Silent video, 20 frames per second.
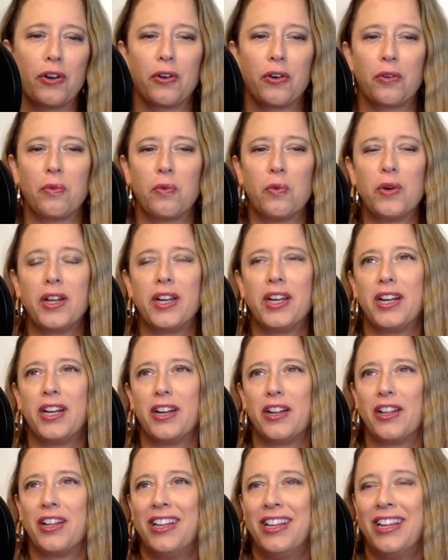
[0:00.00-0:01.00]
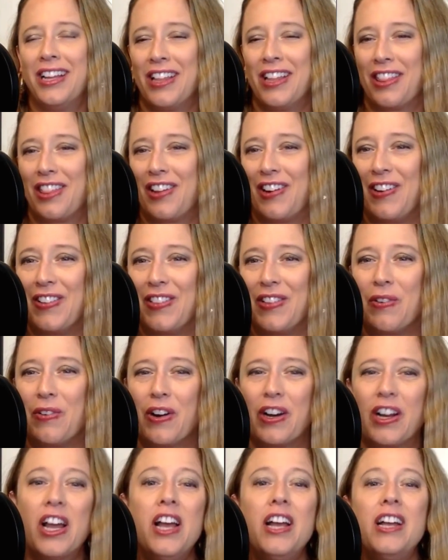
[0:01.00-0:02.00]
or 1.3 the
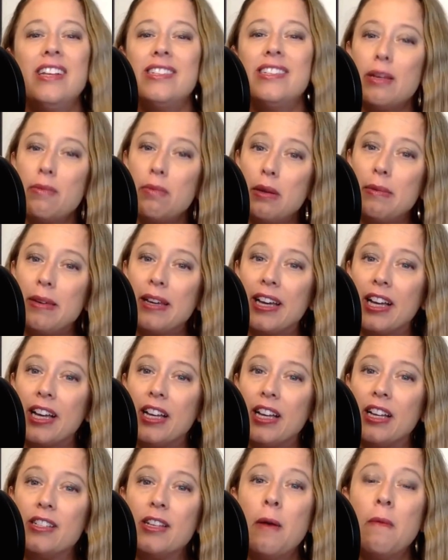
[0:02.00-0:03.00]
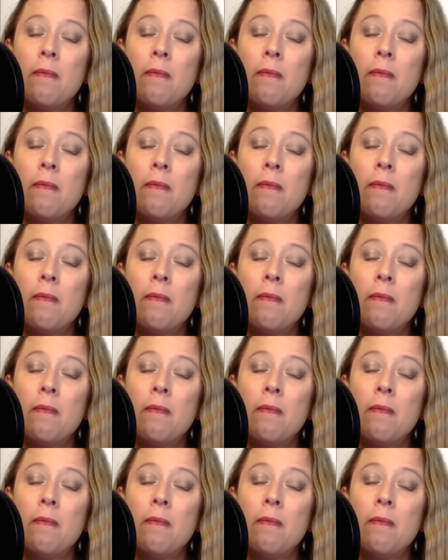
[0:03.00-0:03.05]
work, simply because